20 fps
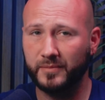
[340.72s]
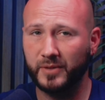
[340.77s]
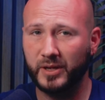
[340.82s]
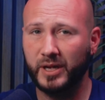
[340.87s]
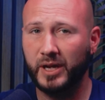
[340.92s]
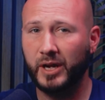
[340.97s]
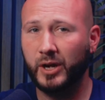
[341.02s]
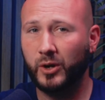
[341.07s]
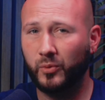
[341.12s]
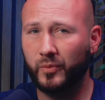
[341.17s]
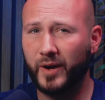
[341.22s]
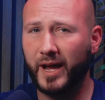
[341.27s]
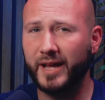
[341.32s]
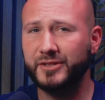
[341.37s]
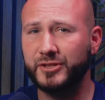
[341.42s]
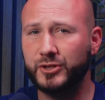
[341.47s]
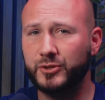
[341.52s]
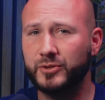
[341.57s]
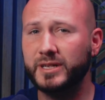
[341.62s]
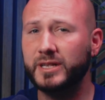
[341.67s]
Rats
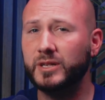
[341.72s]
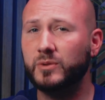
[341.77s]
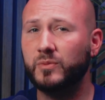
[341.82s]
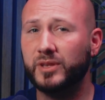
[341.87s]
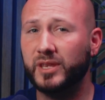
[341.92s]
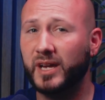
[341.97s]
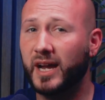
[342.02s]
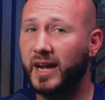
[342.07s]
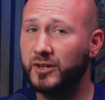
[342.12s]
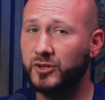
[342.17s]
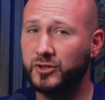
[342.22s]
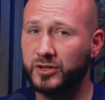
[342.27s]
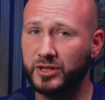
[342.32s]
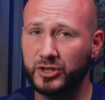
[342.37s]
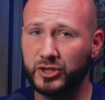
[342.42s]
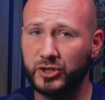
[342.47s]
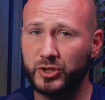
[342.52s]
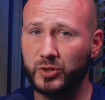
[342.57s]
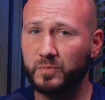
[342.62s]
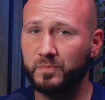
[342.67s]
treated with hydrogen
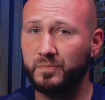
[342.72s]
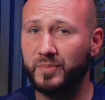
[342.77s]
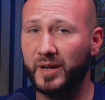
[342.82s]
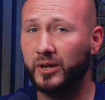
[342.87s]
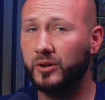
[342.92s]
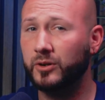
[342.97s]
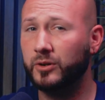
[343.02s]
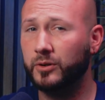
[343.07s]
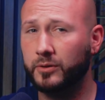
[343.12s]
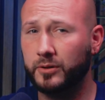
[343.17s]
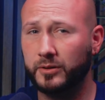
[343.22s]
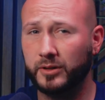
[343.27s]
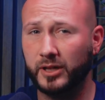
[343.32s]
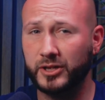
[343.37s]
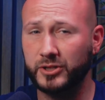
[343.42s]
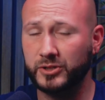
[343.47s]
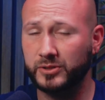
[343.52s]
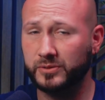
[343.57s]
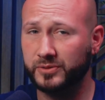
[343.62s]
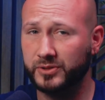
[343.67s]
showed better
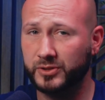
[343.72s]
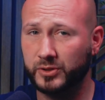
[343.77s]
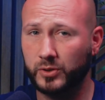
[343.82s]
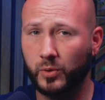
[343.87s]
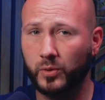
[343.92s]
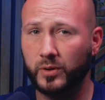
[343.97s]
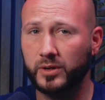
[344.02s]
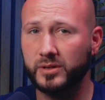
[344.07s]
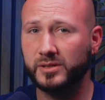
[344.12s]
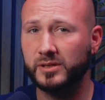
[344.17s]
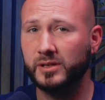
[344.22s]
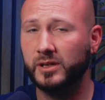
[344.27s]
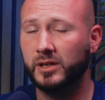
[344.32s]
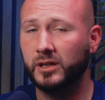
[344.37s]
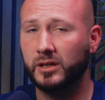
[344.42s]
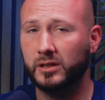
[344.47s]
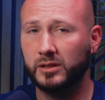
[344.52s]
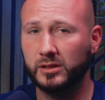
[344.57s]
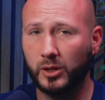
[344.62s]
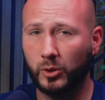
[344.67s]
neurological scores,
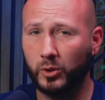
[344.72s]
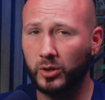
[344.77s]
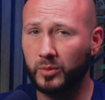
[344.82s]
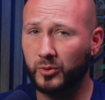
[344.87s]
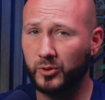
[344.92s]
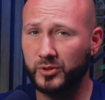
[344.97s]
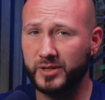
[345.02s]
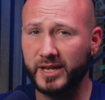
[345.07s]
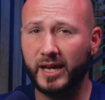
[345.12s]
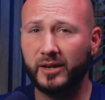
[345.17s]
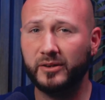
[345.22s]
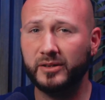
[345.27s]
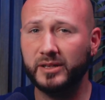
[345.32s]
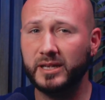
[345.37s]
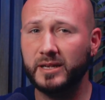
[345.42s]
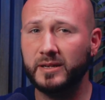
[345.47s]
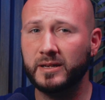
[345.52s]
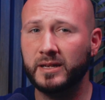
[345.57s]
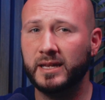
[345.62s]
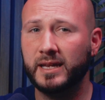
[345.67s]
lower mortality,
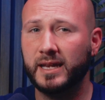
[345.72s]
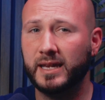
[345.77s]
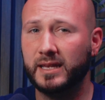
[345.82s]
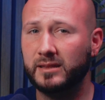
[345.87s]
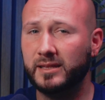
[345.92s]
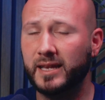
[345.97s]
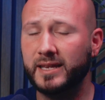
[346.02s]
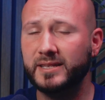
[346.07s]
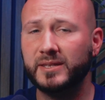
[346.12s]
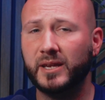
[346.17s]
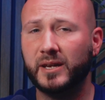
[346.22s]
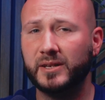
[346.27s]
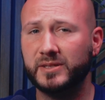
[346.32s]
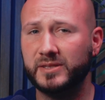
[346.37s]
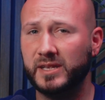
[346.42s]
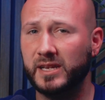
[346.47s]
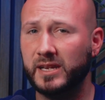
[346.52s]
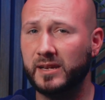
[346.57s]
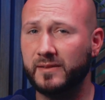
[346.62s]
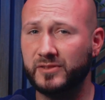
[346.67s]
and less
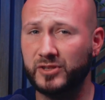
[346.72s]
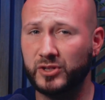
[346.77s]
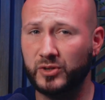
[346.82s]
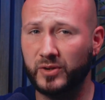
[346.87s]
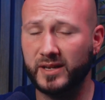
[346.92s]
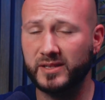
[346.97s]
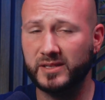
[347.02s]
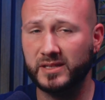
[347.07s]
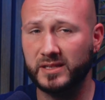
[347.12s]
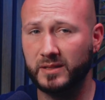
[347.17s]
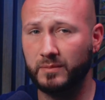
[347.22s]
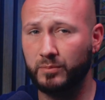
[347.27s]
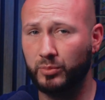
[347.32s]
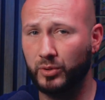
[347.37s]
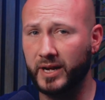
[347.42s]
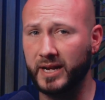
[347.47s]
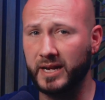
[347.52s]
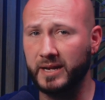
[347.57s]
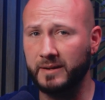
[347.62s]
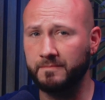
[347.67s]
oxidative stress in the
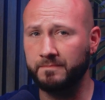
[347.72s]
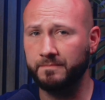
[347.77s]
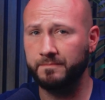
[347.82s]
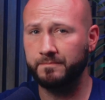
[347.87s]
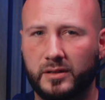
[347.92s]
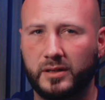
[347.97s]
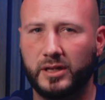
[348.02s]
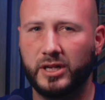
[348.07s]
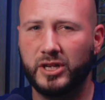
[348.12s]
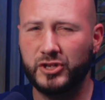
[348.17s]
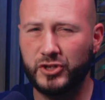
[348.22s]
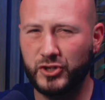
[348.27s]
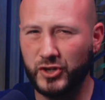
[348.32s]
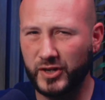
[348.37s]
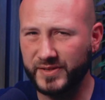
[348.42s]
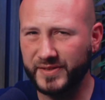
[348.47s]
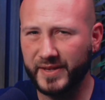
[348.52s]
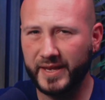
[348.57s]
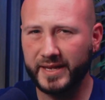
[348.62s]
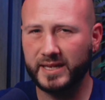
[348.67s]
brain. Just
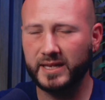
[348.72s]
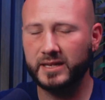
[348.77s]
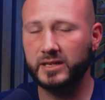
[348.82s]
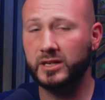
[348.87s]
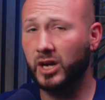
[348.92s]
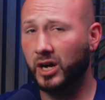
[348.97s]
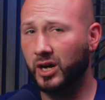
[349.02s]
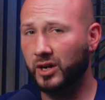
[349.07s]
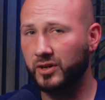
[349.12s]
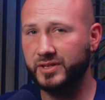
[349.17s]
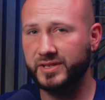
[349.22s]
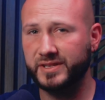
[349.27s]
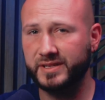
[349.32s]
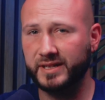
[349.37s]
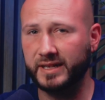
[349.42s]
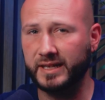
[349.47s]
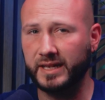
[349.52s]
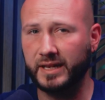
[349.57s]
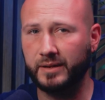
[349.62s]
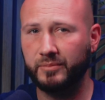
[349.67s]
like in Gong's
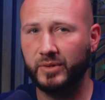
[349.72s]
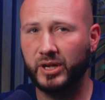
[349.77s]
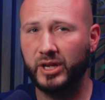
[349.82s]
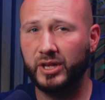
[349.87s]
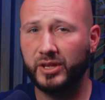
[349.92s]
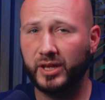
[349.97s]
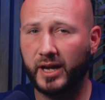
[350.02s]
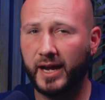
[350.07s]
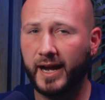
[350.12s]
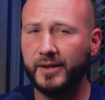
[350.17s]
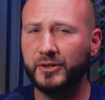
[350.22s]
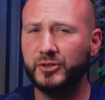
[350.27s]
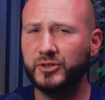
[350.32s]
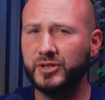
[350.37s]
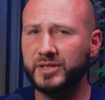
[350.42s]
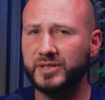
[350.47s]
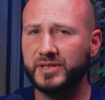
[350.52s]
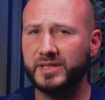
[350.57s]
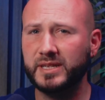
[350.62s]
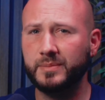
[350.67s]
study, the hydrogen
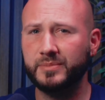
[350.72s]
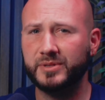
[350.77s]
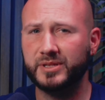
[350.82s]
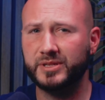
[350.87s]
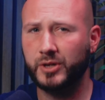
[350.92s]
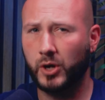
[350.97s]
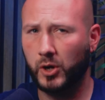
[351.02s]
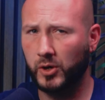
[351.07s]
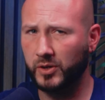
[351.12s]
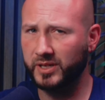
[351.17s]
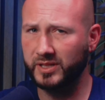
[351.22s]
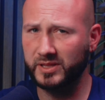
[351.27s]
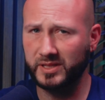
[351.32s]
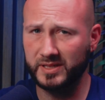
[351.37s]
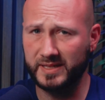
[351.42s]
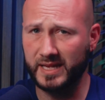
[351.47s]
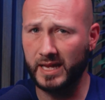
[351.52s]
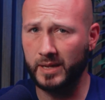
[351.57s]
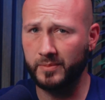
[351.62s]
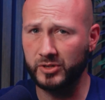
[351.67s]
seemed to target the
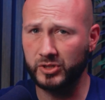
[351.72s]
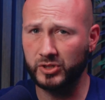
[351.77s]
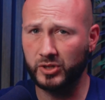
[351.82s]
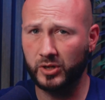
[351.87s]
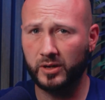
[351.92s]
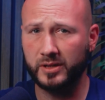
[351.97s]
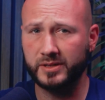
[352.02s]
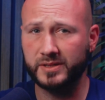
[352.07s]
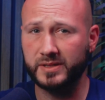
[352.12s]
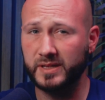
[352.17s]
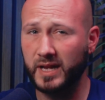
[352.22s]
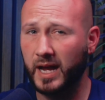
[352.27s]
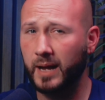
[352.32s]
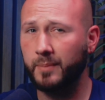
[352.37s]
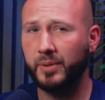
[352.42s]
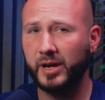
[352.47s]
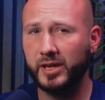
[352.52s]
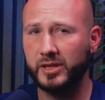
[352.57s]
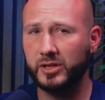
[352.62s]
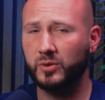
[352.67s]
damage caused not by
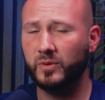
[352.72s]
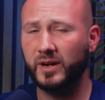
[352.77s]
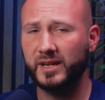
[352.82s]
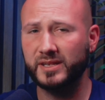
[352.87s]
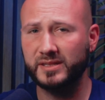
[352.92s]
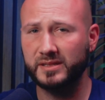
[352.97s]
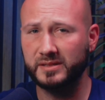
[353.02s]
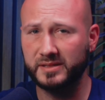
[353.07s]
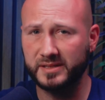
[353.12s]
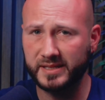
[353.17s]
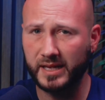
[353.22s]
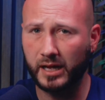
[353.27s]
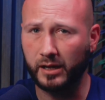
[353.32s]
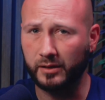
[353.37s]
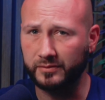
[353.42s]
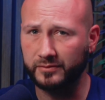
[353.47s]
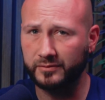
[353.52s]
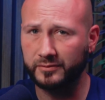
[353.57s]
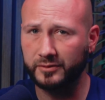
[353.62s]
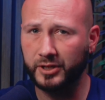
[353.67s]
the arrest itself,
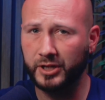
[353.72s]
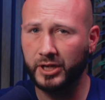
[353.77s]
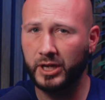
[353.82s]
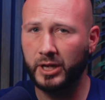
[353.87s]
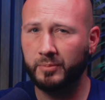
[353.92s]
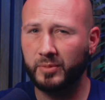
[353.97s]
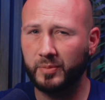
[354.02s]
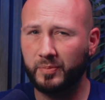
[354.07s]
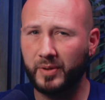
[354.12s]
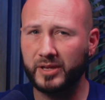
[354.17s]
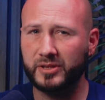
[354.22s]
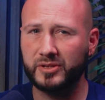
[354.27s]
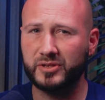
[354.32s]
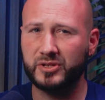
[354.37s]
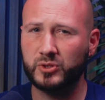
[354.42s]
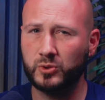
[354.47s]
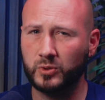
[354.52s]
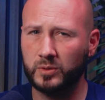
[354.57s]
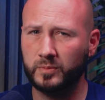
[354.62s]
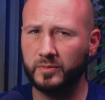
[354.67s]
but by the
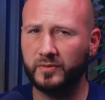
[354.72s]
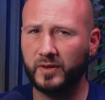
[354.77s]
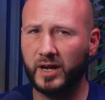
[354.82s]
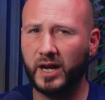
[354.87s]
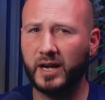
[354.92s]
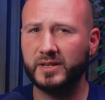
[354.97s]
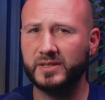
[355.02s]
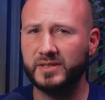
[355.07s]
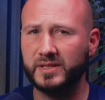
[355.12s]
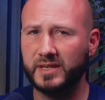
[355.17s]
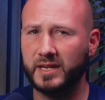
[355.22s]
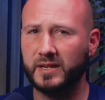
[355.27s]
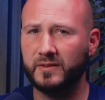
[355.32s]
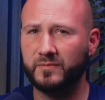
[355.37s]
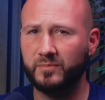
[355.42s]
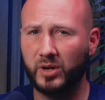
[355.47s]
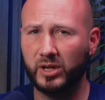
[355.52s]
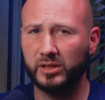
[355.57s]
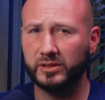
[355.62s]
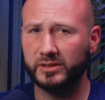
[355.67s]
storm of oxidative
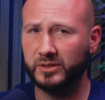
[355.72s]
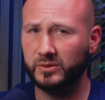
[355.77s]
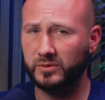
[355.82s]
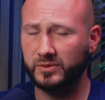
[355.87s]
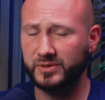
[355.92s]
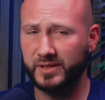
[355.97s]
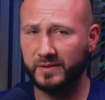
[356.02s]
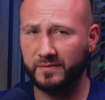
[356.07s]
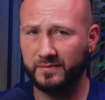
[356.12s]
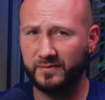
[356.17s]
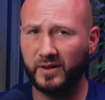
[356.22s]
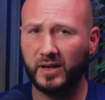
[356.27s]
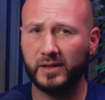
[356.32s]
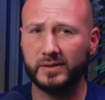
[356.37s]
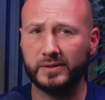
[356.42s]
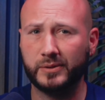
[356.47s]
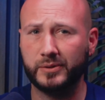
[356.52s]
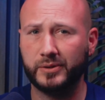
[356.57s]
molecules that followed.